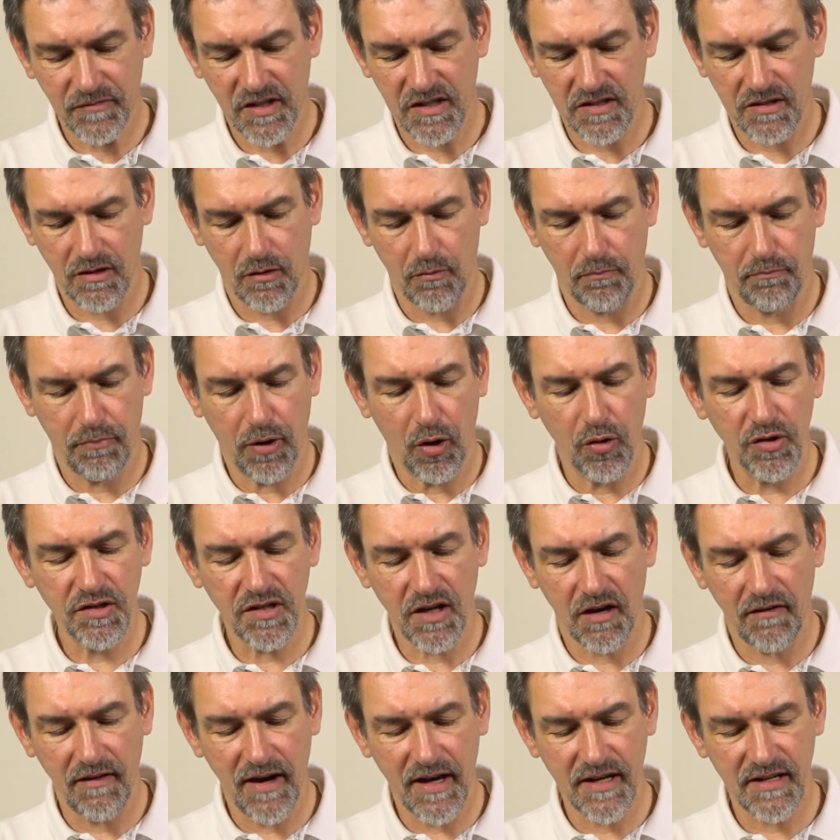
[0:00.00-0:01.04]
So both
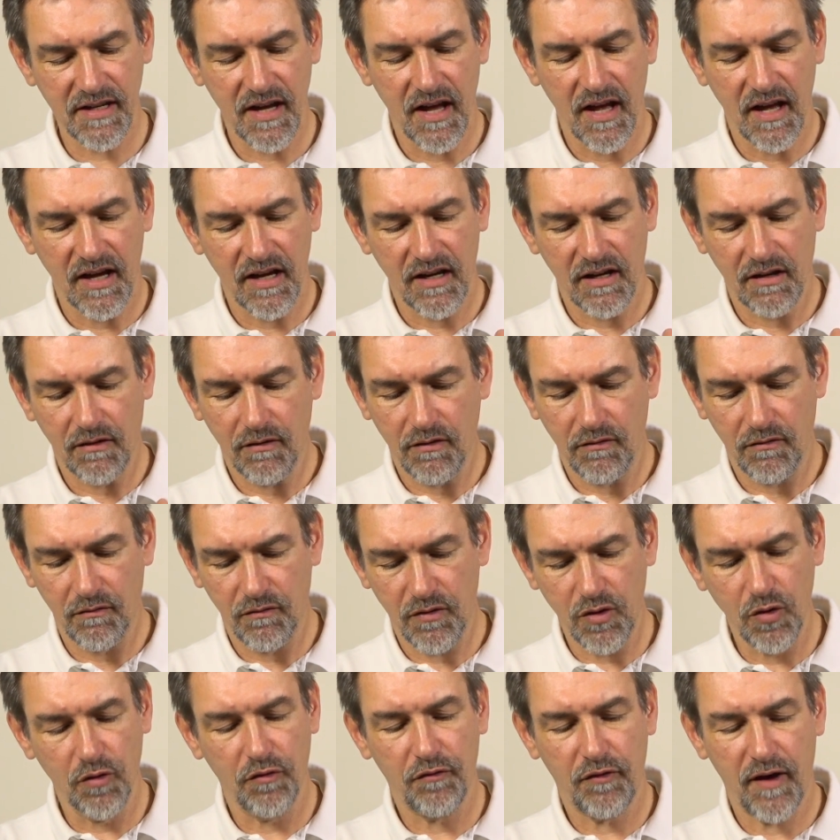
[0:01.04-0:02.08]
of it,
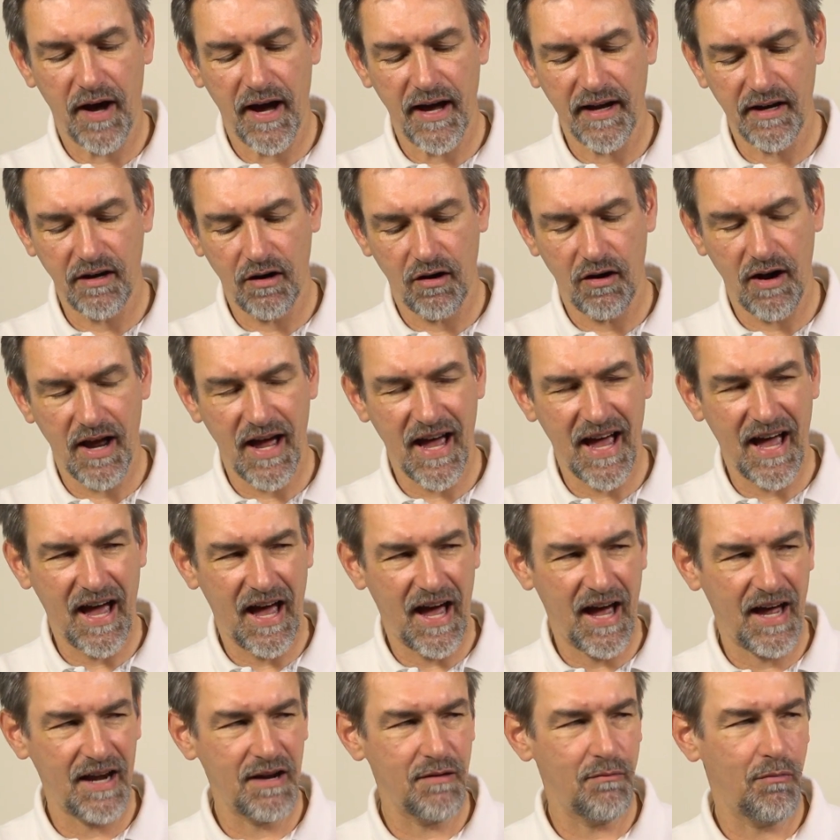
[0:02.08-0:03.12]
viewfinder
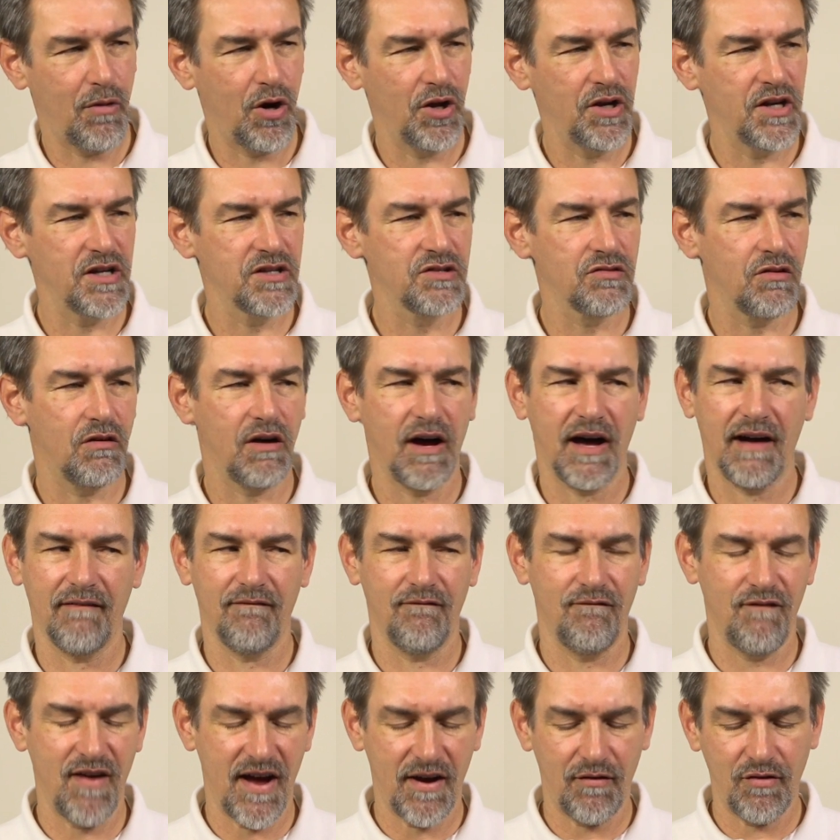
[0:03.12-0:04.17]
and monitor, are
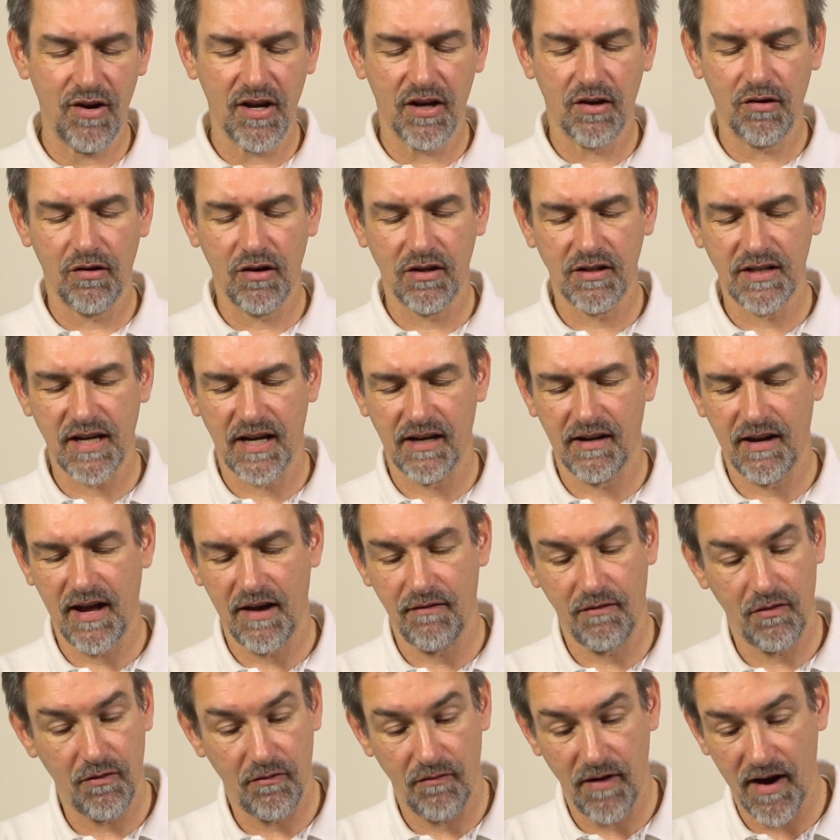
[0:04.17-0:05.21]
very good and
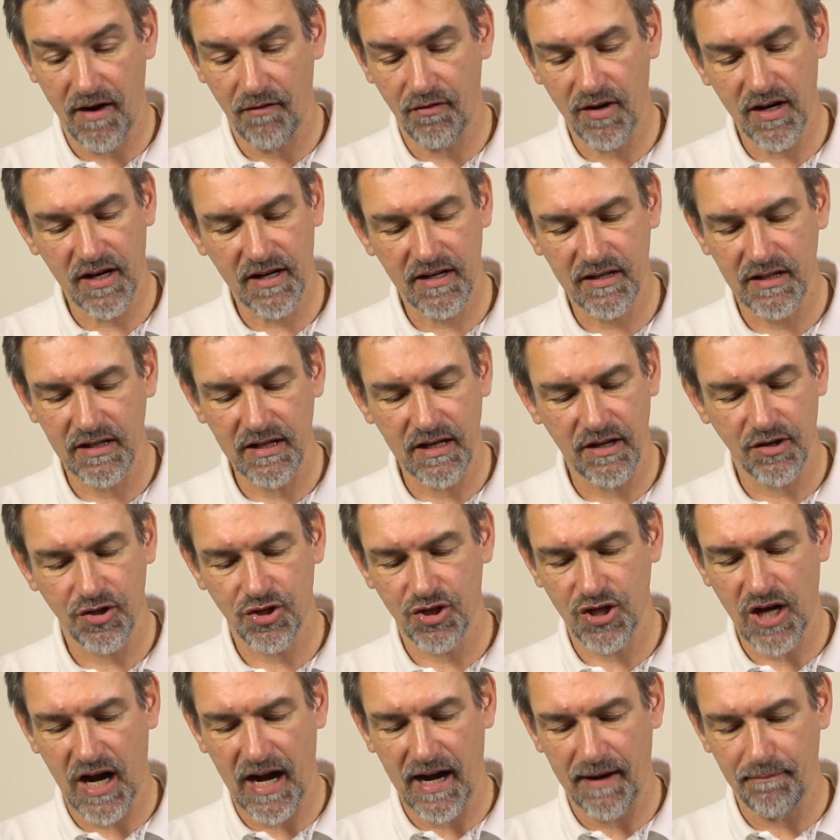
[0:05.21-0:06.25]
have a very clear,
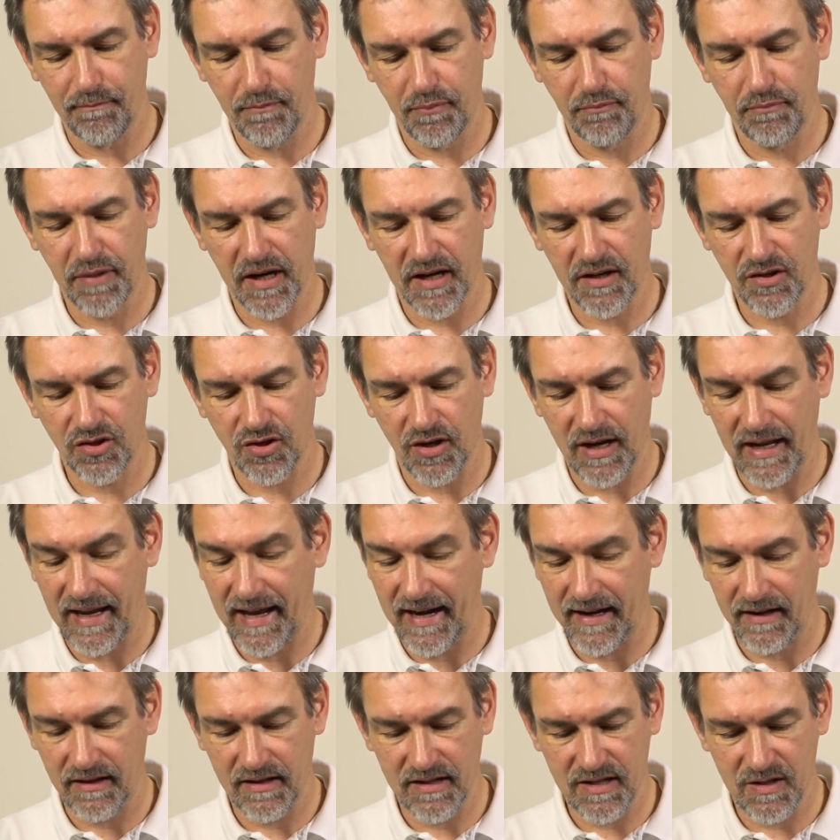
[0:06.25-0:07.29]
sharp picture. I
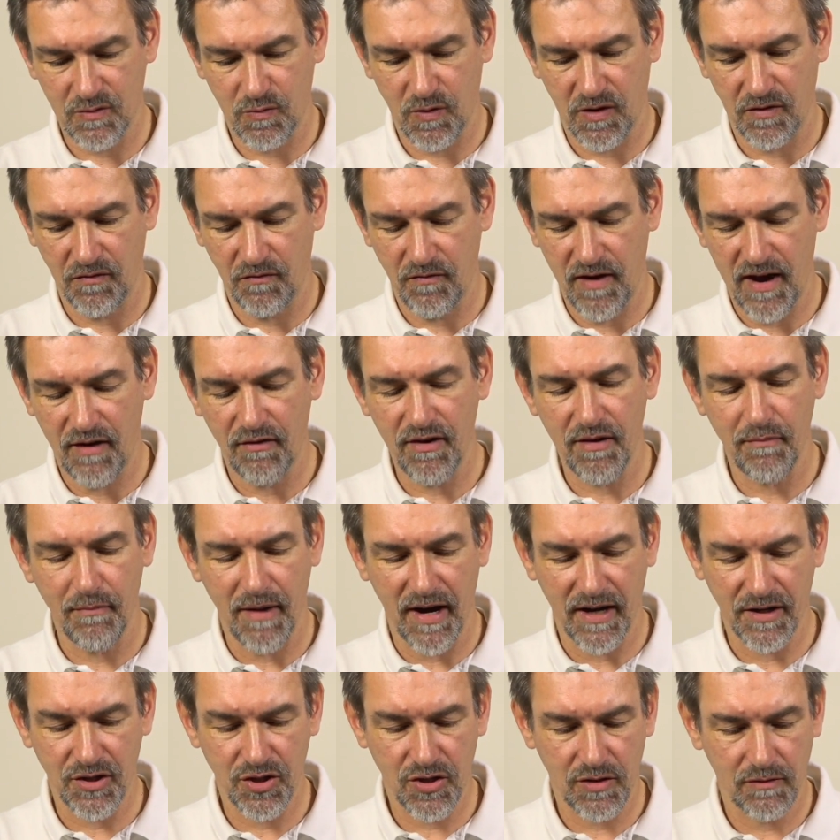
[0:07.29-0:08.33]
like this one very
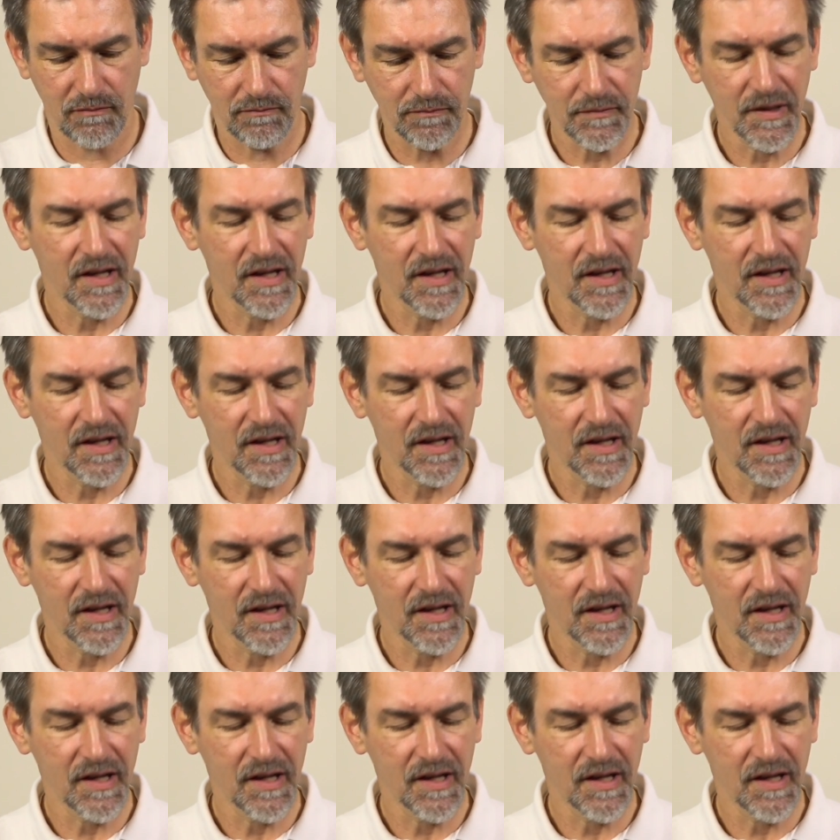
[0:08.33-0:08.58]
much.